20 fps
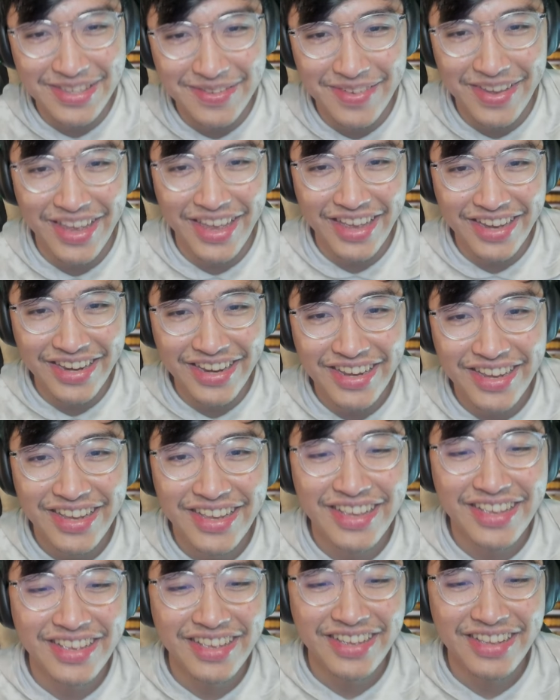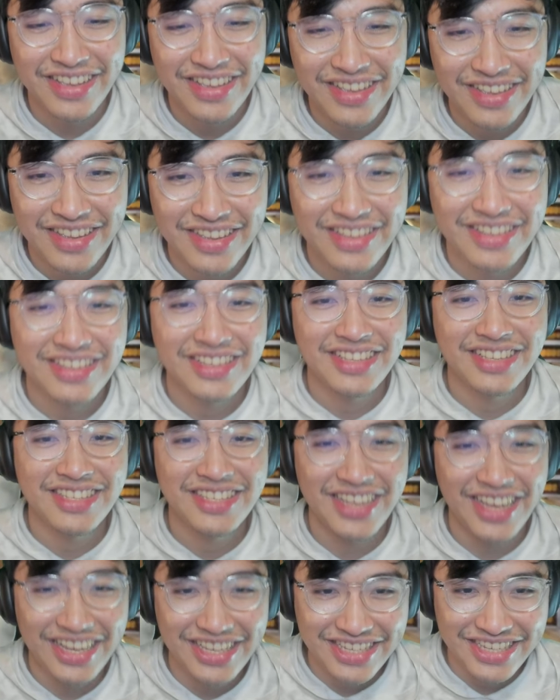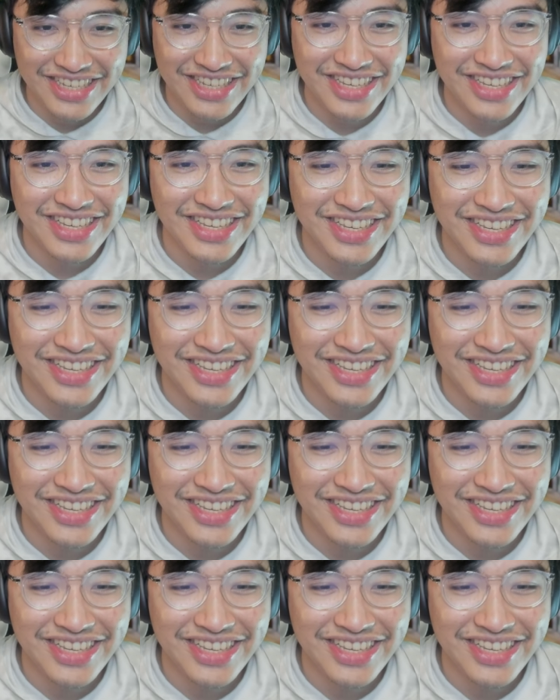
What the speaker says: man. Sanji.